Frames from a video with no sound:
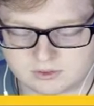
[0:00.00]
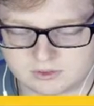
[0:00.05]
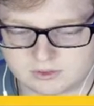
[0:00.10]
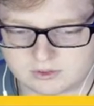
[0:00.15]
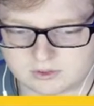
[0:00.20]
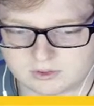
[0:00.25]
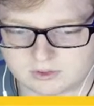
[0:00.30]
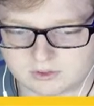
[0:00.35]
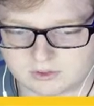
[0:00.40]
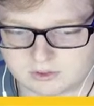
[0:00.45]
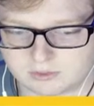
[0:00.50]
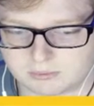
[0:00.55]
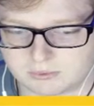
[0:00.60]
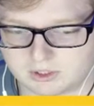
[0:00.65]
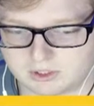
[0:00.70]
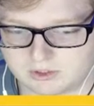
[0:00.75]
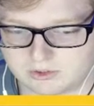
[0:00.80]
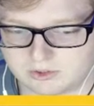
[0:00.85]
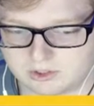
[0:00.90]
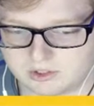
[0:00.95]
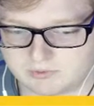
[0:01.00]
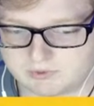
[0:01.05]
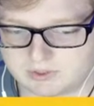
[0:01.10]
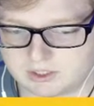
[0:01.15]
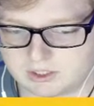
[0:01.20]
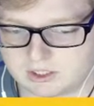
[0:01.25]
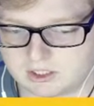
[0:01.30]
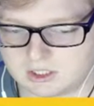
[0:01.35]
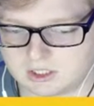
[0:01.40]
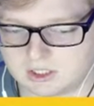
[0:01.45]
So I'm gonna see if I
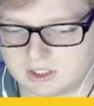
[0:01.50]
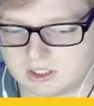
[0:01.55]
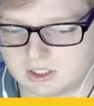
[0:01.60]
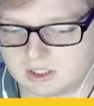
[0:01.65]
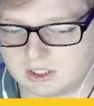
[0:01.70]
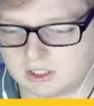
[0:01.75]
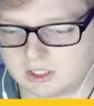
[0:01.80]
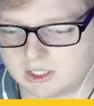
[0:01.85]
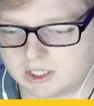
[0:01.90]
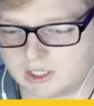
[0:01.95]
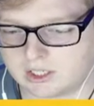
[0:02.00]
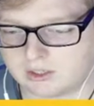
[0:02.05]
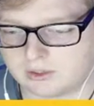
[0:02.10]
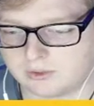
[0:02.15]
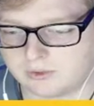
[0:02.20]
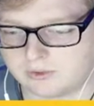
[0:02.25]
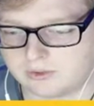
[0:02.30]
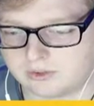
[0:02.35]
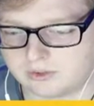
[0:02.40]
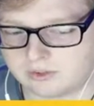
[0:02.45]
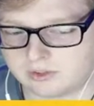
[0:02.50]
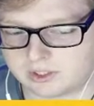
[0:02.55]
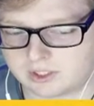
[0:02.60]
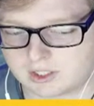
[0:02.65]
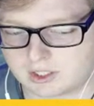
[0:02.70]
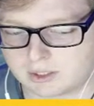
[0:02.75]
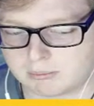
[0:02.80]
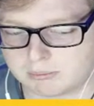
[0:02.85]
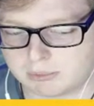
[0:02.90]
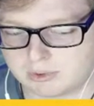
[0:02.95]
can get anything else, because like
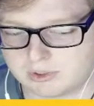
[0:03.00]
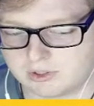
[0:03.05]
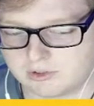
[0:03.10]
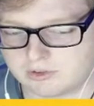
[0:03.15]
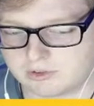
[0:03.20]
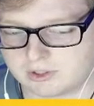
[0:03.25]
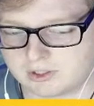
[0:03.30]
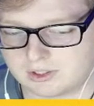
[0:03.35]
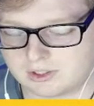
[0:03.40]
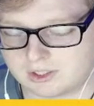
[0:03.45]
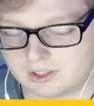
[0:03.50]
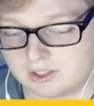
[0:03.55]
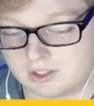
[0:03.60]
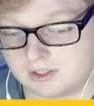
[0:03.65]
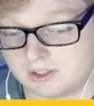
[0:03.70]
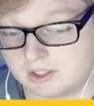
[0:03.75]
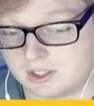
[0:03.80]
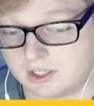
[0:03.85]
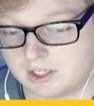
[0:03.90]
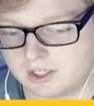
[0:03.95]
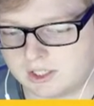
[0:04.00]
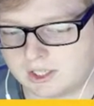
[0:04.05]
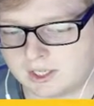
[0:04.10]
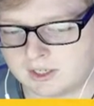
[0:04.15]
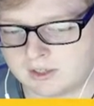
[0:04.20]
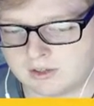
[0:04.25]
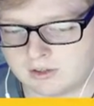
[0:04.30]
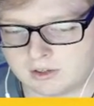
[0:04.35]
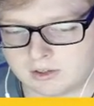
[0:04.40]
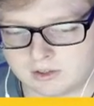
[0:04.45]
I'm pretty sure I can get a
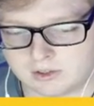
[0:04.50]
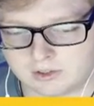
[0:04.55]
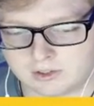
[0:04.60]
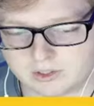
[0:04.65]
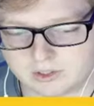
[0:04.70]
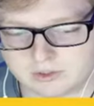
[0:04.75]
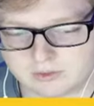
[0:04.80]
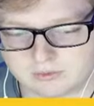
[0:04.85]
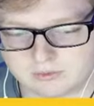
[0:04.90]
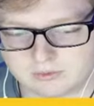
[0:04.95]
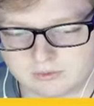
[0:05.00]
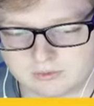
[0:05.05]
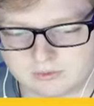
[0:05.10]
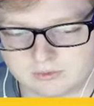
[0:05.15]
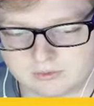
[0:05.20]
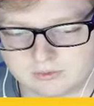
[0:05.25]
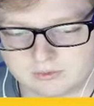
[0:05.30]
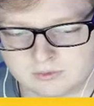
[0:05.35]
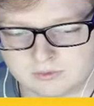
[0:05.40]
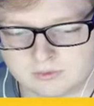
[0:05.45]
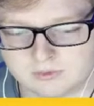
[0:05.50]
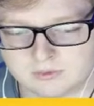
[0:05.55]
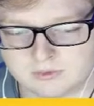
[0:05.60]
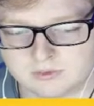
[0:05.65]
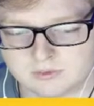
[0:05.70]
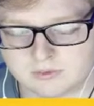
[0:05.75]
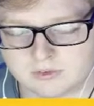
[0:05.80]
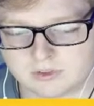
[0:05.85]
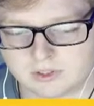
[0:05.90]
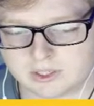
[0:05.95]
Gengar, you know?
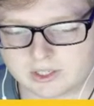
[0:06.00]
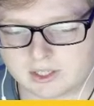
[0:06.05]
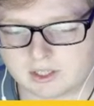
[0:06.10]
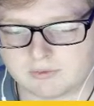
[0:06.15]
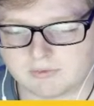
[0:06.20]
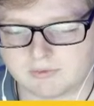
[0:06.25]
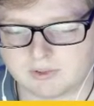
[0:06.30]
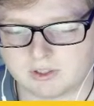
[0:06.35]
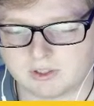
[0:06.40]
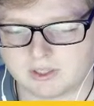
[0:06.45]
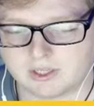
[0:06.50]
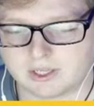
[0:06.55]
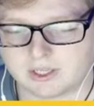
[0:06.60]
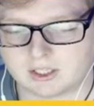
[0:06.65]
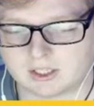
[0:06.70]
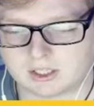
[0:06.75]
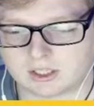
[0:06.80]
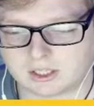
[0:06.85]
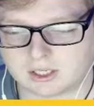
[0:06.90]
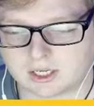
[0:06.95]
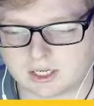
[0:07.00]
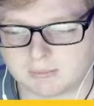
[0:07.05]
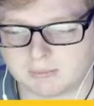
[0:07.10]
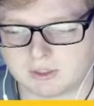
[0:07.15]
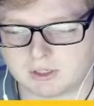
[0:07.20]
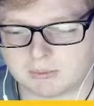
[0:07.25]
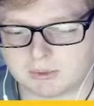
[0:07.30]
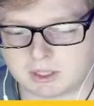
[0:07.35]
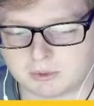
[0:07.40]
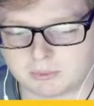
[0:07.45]
Like I feel like I'm
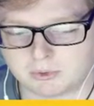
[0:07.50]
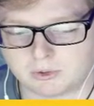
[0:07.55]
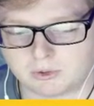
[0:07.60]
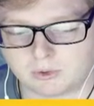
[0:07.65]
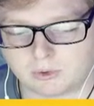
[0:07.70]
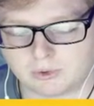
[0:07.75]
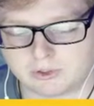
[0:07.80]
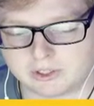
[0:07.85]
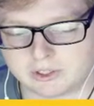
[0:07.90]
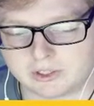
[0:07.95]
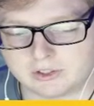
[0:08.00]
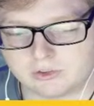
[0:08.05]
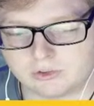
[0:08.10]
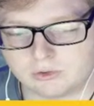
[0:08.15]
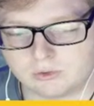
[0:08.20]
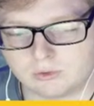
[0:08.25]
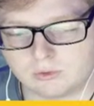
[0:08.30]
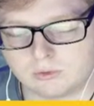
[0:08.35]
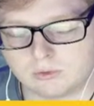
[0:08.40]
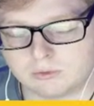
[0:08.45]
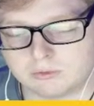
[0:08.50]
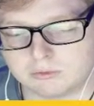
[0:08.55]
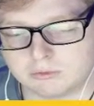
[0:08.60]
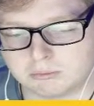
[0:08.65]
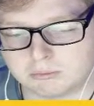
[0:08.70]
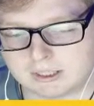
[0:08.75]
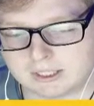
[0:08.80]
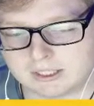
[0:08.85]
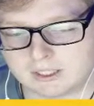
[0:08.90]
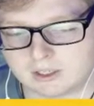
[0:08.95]
gonna be able to hold on to
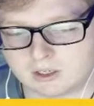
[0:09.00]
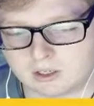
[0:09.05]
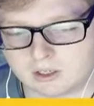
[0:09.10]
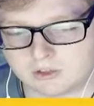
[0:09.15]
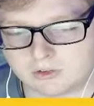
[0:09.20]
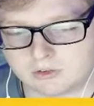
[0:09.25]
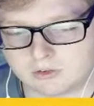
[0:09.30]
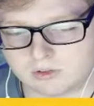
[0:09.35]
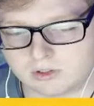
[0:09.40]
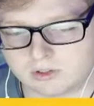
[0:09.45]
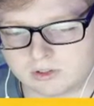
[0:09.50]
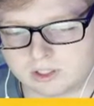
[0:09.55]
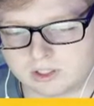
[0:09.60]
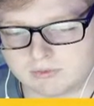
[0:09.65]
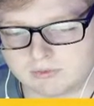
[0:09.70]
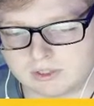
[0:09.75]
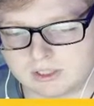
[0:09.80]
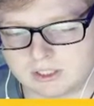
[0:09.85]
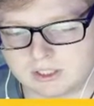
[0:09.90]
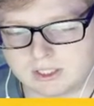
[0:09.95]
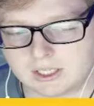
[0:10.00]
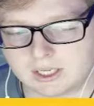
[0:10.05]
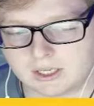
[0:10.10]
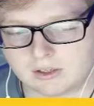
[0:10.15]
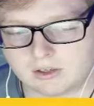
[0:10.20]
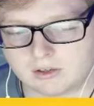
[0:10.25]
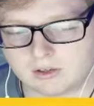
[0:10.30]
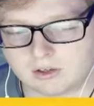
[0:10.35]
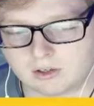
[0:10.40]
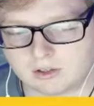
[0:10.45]
my Haunter long enough to get a
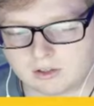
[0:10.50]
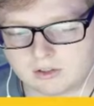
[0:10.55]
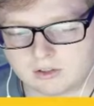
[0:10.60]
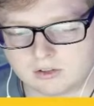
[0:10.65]
Gengar.